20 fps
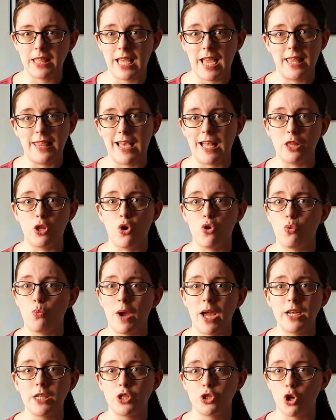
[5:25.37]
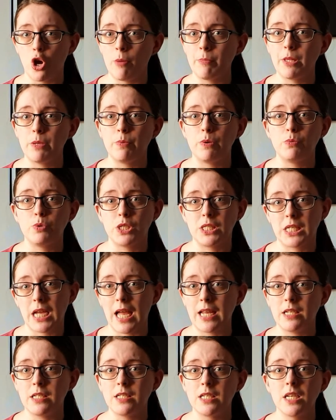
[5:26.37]
there that long, whereas normally we would
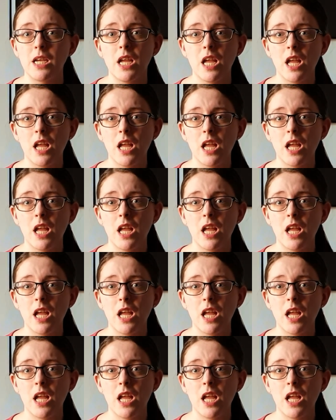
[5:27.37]
stand